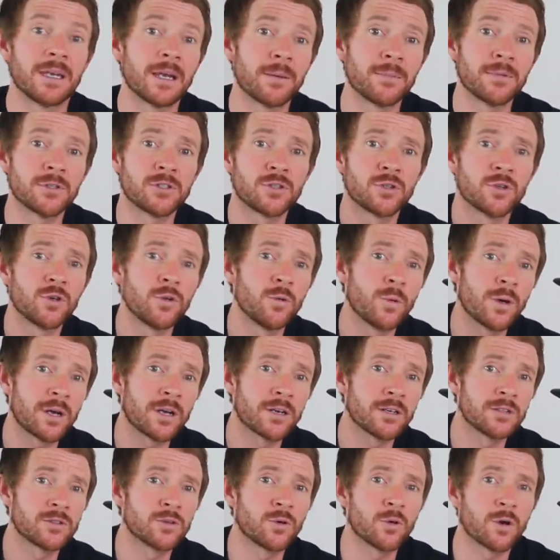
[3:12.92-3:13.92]
Number two, we're
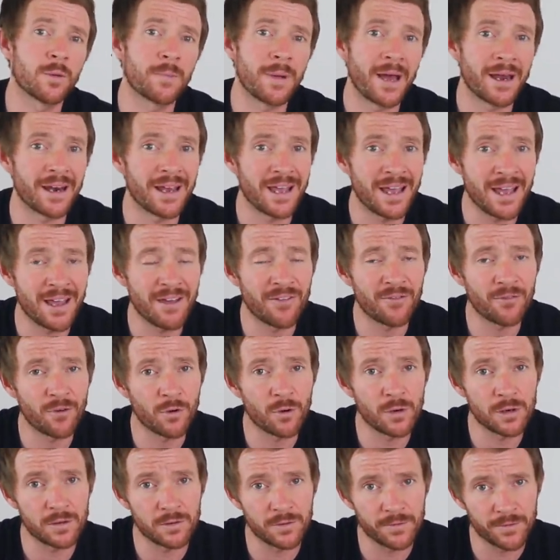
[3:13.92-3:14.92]
going to talk about
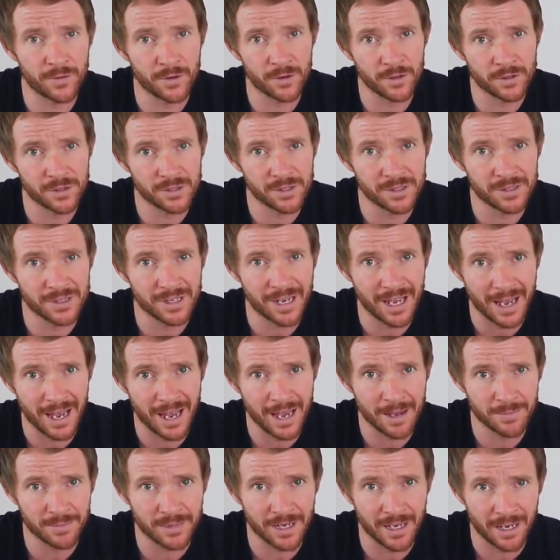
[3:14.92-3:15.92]
airfoil versus
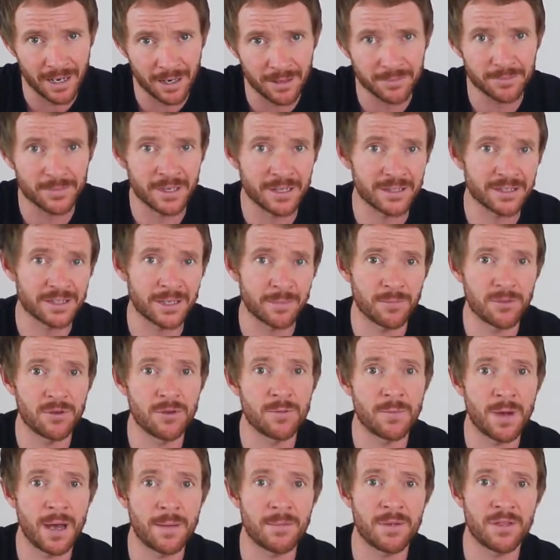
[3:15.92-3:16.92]
Kammtail. Now some of you
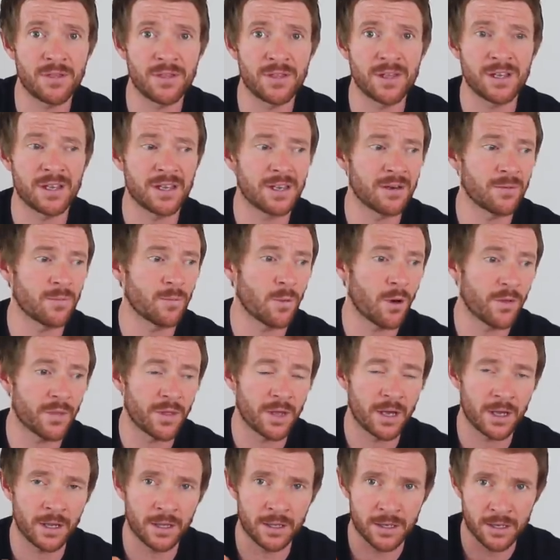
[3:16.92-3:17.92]
may be thinking, what the
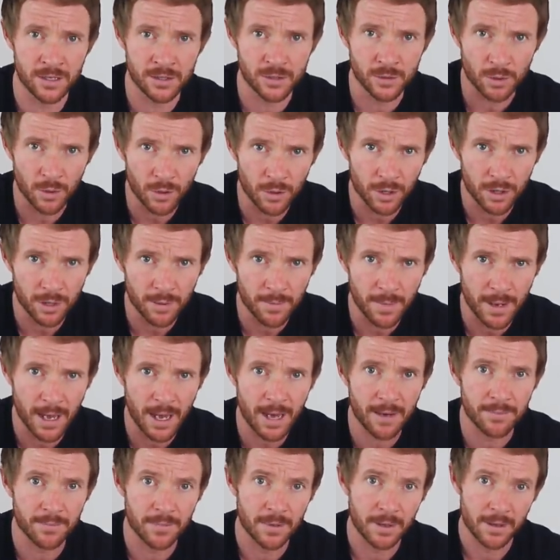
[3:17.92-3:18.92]
hell are you talking
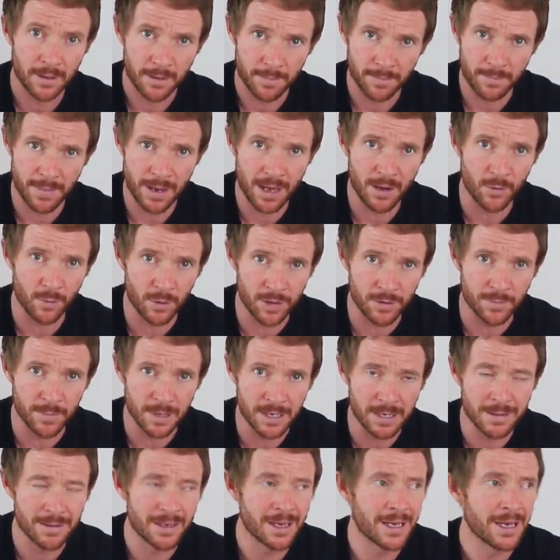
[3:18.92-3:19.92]
about? Bear with
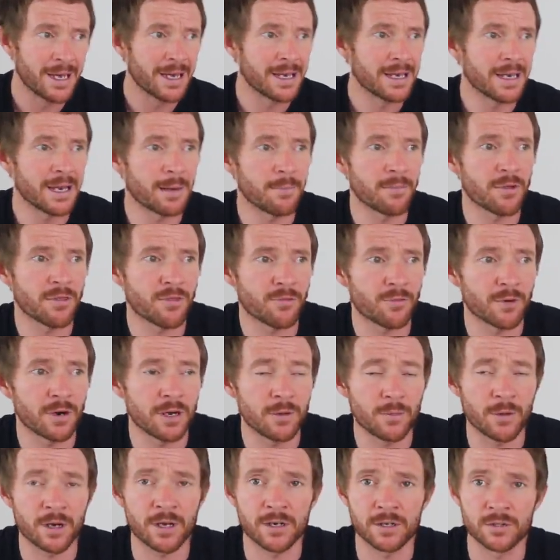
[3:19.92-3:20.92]
me. Number three,
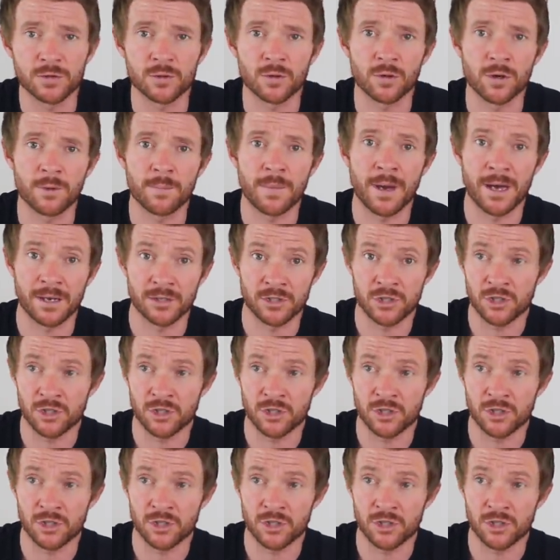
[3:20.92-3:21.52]
we're going to talk about